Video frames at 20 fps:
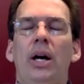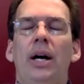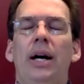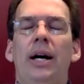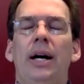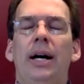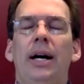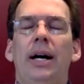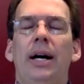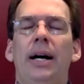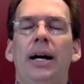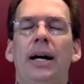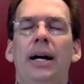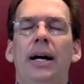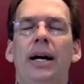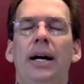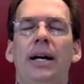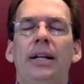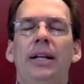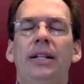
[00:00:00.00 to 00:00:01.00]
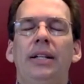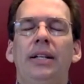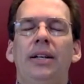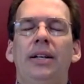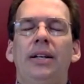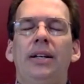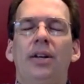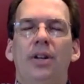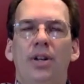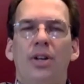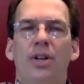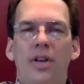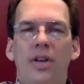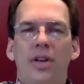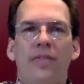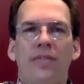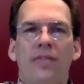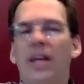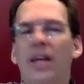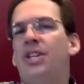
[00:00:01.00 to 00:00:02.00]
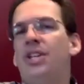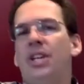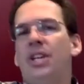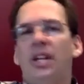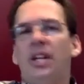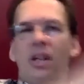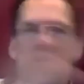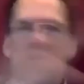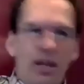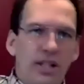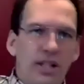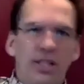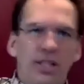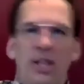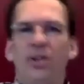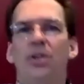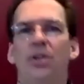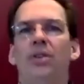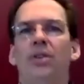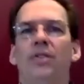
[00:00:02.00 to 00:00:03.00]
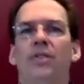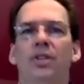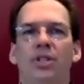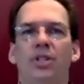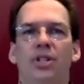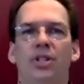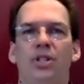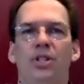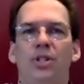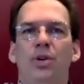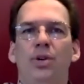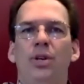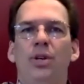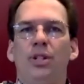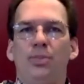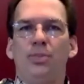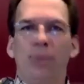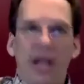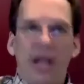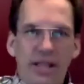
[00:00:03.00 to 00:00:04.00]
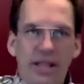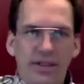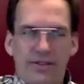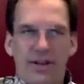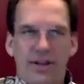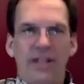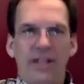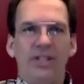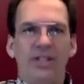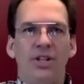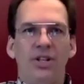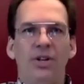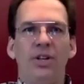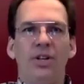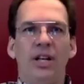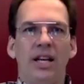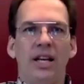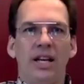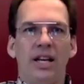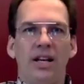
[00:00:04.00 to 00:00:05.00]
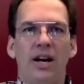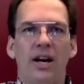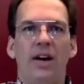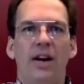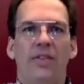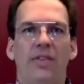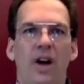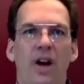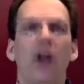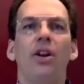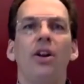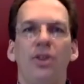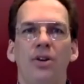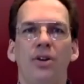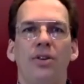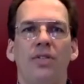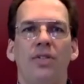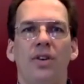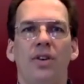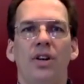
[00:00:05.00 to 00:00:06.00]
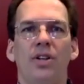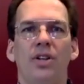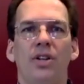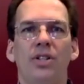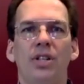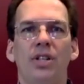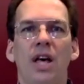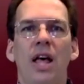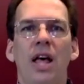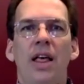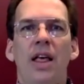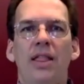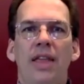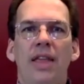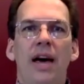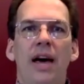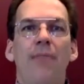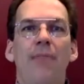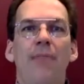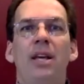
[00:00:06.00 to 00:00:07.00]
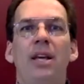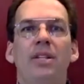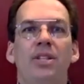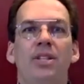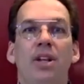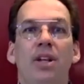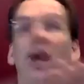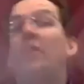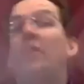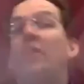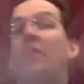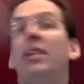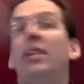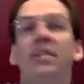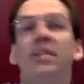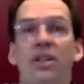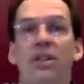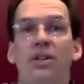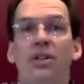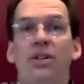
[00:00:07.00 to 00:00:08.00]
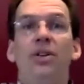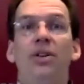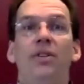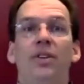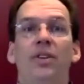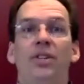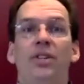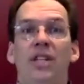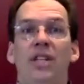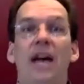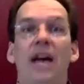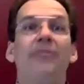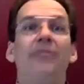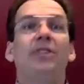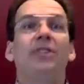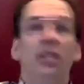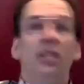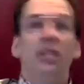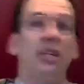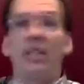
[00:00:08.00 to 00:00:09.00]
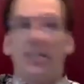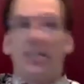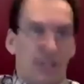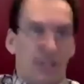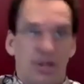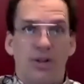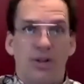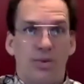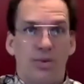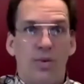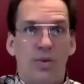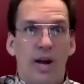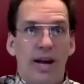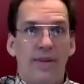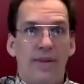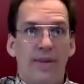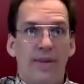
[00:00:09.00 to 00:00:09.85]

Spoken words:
or inflation and all these other universes to explain the fine-tuning of our universe, that means that all these other universes have to look a certain way.